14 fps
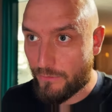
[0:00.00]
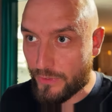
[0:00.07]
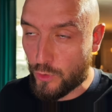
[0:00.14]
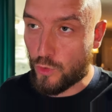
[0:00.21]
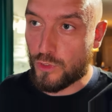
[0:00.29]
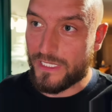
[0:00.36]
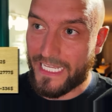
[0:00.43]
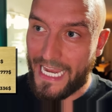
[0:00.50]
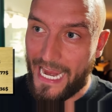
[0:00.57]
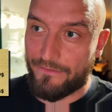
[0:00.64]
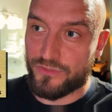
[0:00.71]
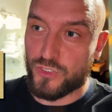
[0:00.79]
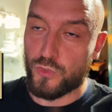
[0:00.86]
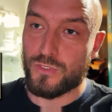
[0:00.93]
We currently
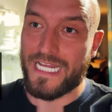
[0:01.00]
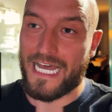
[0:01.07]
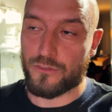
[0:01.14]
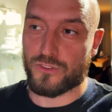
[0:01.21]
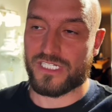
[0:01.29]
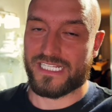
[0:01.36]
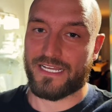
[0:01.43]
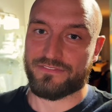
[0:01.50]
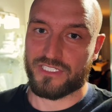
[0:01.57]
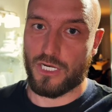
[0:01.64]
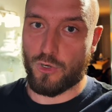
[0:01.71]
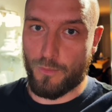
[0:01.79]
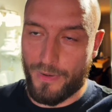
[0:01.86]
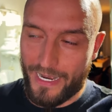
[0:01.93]
have $2 left
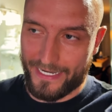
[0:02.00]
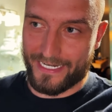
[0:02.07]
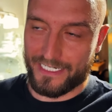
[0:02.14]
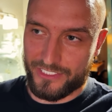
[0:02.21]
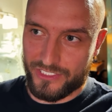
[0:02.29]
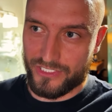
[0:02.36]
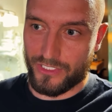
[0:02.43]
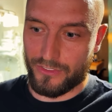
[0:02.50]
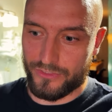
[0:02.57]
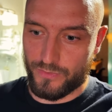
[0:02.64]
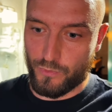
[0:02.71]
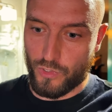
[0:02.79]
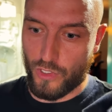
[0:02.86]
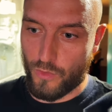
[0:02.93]
in our pocket. So
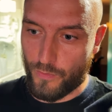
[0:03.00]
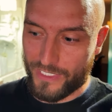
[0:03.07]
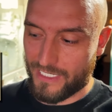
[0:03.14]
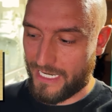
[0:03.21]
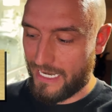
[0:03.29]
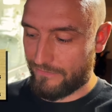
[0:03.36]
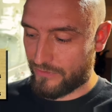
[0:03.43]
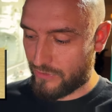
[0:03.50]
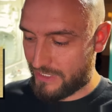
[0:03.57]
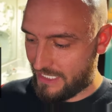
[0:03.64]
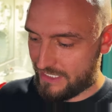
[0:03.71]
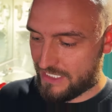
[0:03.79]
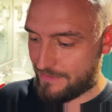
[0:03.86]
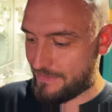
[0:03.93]
tomorrow we're gonna have to
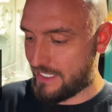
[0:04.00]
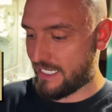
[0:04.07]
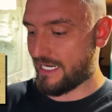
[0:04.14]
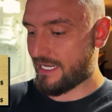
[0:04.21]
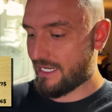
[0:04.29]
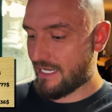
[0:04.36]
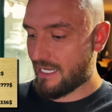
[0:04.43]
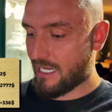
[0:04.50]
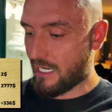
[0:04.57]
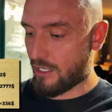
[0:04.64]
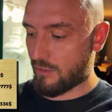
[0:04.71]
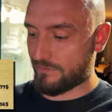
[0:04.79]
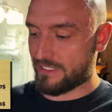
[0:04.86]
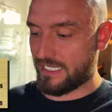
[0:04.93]
take some money
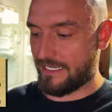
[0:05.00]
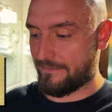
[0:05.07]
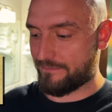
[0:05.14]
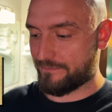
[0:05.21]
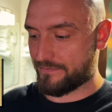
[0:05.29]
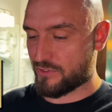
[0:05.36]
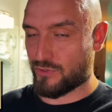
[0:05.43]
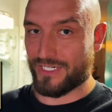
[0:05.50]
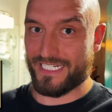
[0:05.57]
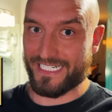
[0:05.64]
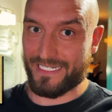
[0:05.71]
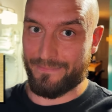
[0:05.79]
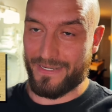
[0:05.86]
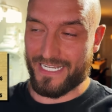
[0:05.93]
out of the
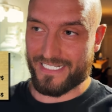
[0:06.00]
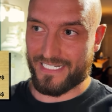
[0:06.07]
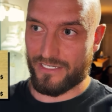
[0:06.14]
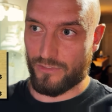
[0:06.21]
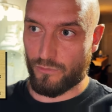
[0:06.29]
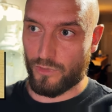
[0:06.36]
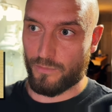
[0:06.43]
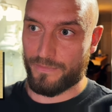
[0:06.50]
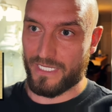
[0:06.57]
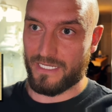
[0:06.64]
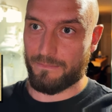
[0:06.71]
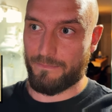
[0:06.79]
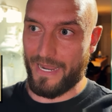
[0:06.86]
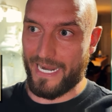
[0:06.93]
trading deposit and we'll
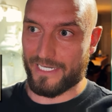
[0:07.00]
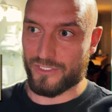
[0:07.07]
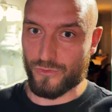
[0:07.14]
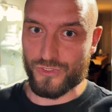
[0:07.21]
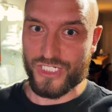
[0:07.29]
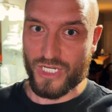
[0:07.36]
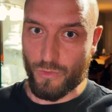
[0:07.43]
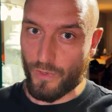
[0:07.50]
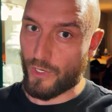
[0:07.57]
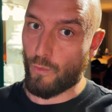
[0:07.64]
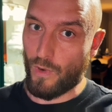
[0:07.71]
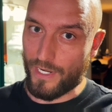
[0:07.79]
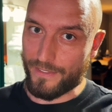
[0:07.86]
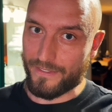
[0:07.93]
be back to square
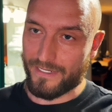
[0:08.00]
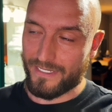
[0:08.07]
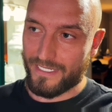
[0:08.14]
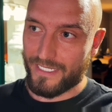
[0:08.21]
one.